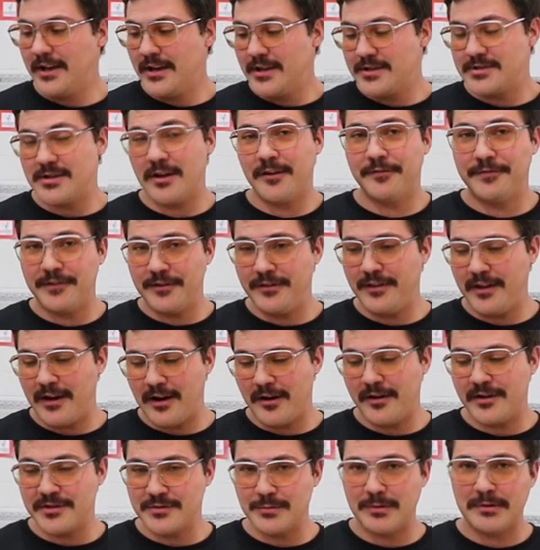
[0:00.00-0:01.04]
So if you're in the
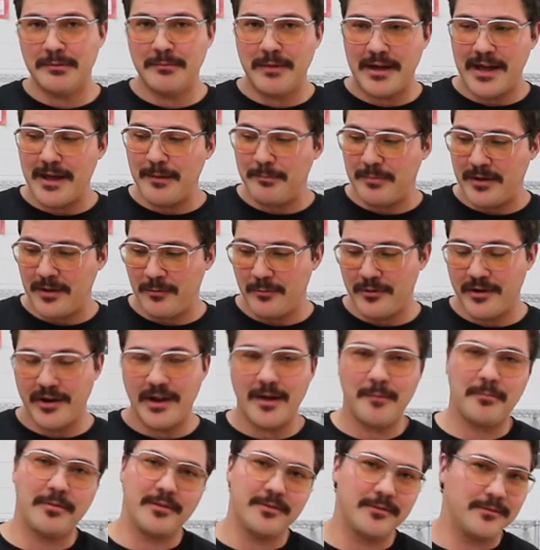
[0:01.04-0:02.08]
area, swing by, pick one
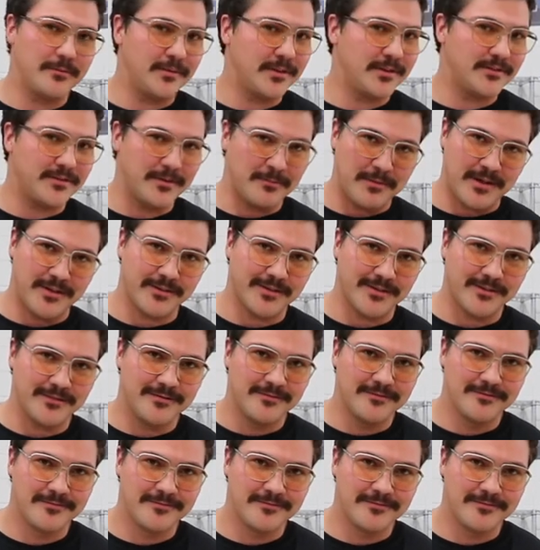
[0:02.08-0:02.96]
up. It's amazing.